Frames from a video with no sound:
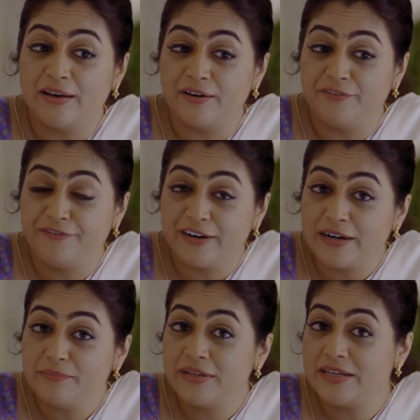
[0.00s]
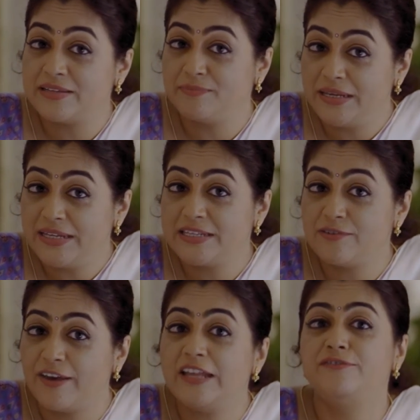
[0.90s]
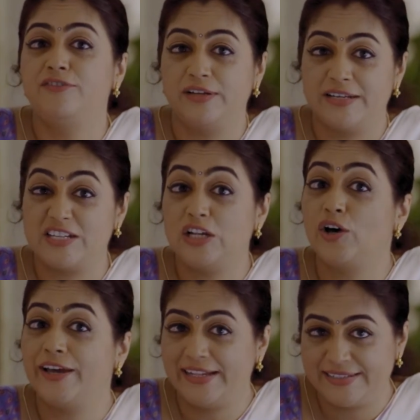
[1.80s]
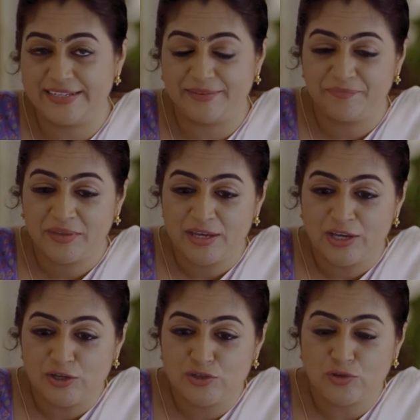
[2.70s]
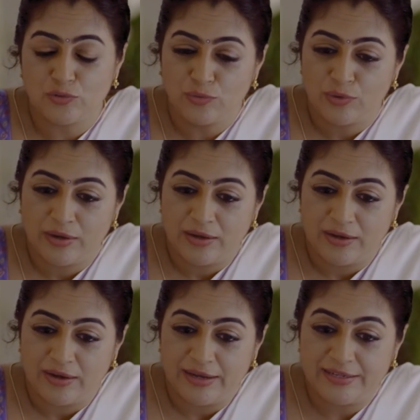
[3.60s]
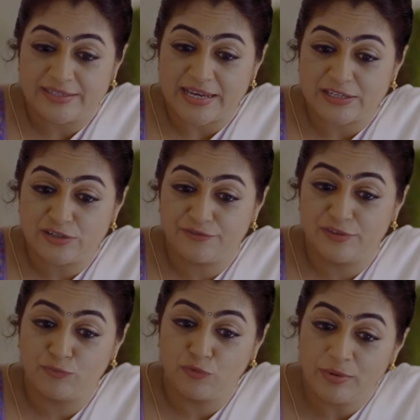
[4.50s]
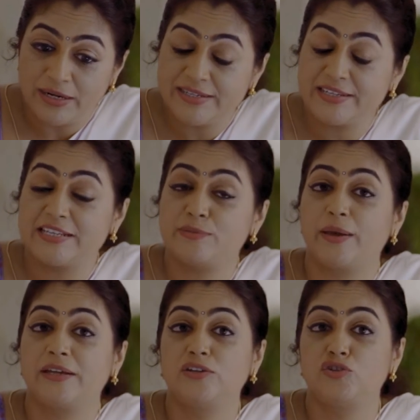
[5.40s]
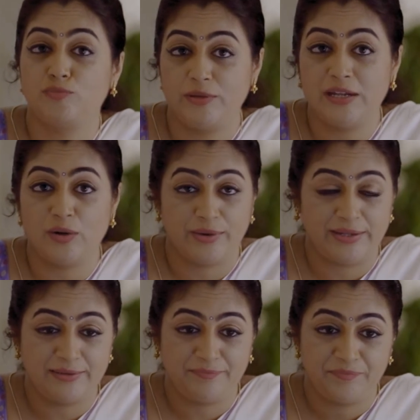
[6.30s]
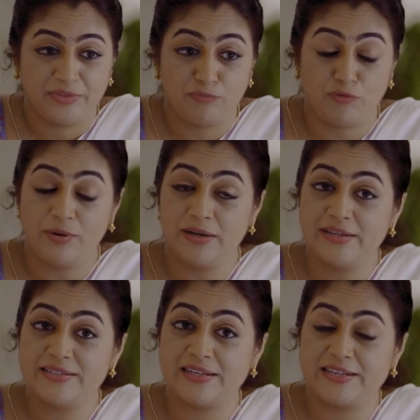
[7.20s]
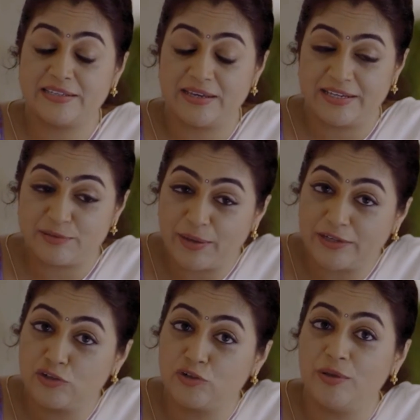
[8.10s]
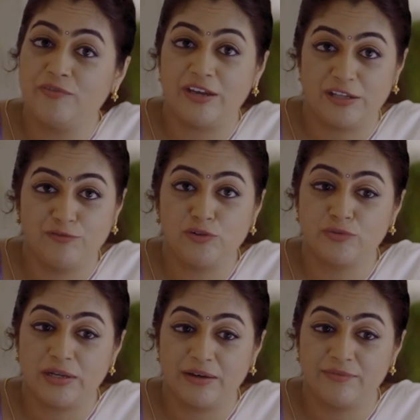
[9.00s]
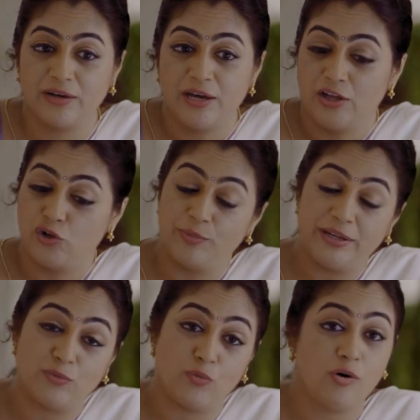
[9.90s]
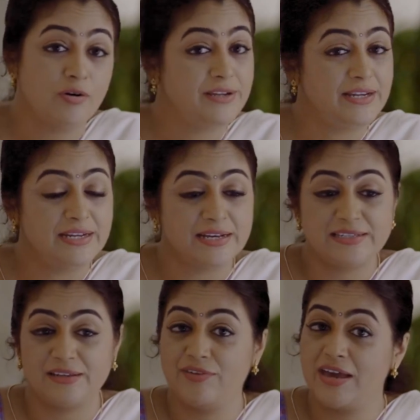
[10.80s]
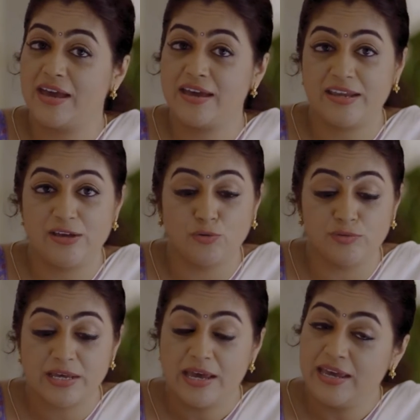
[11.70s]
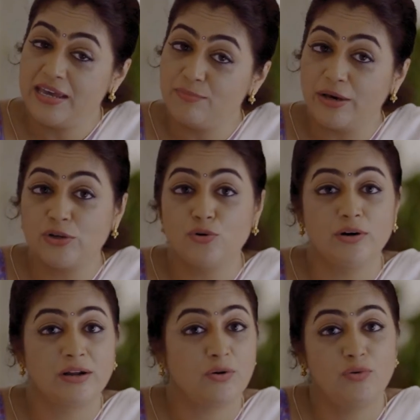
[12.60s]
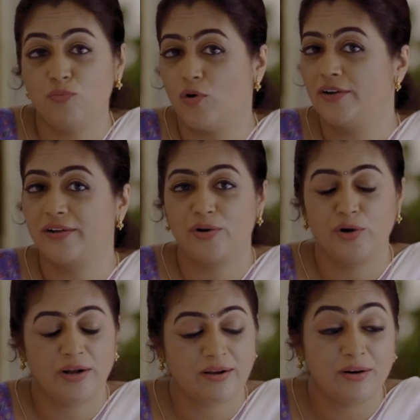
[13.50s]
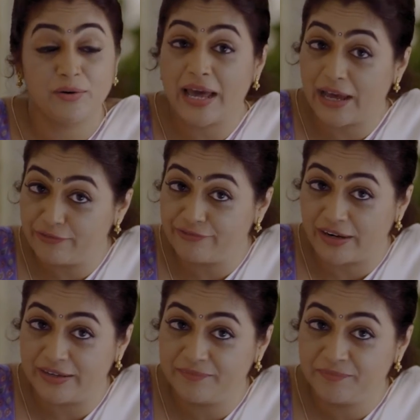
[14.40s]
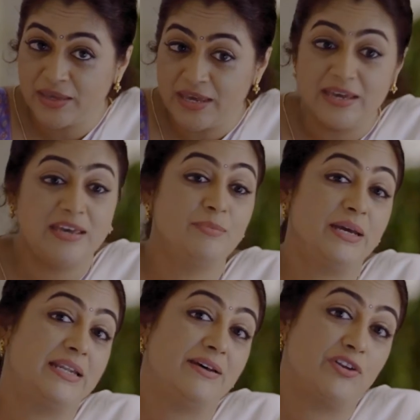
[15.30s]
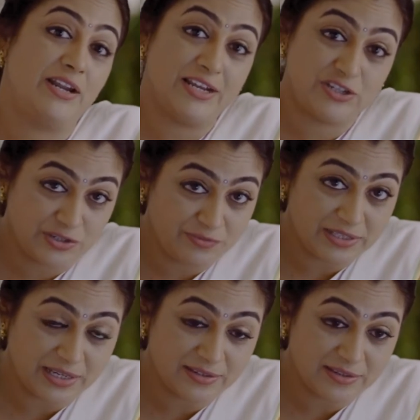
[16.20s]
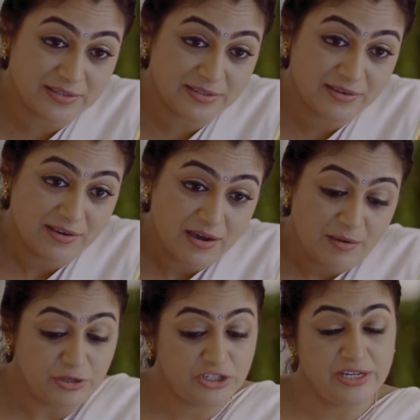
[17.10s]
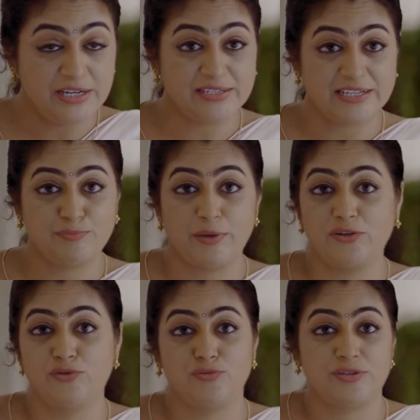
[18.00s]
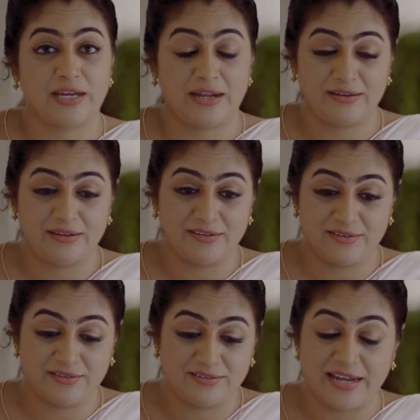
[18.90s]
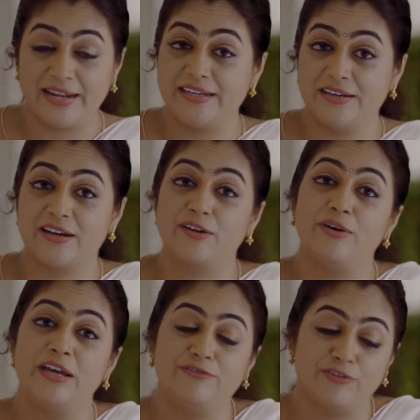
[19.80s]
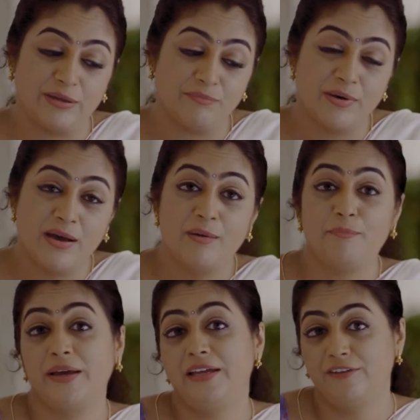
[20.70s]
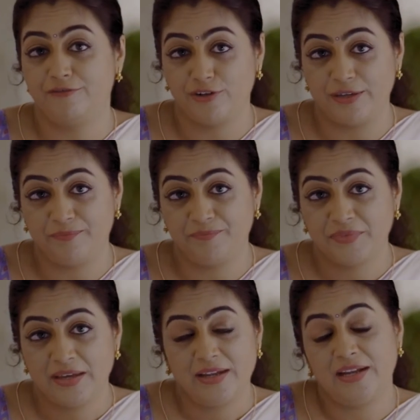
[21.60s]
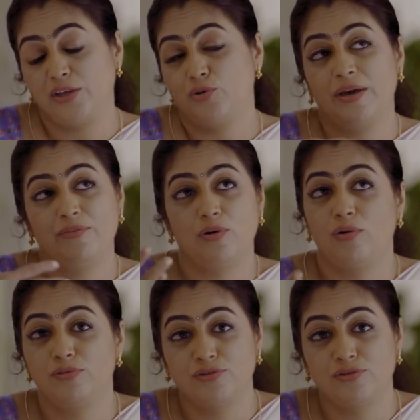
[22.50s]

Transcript: firmness means faithfulness, loyalty. So it is as if the woman is expected to be loyal, The woman is expected to be faithful to the lover no matter what he does and where he goes. He might go around, wander around, have fun. He might have relations with others, but she is expected to stand here and wait for him, pine for him, like you have in all the